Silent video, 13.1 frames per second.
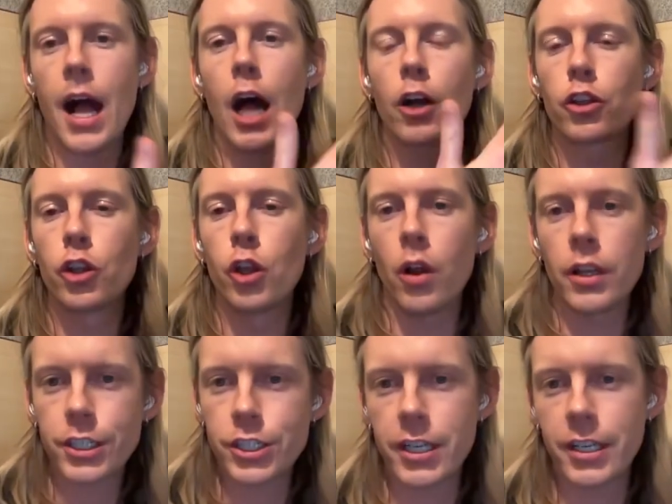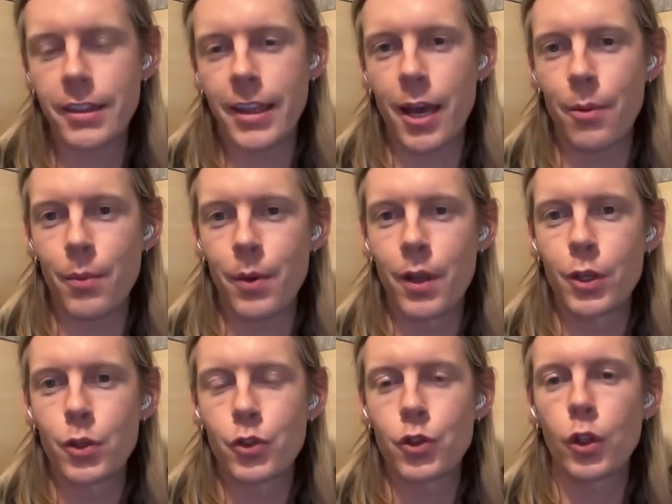acknowledging them
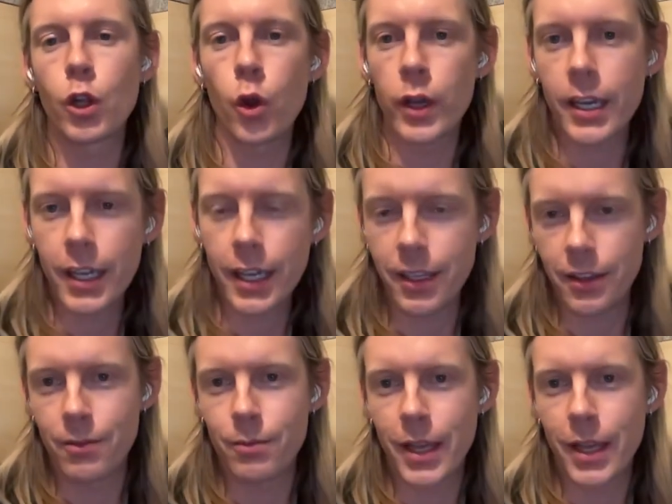to logging in.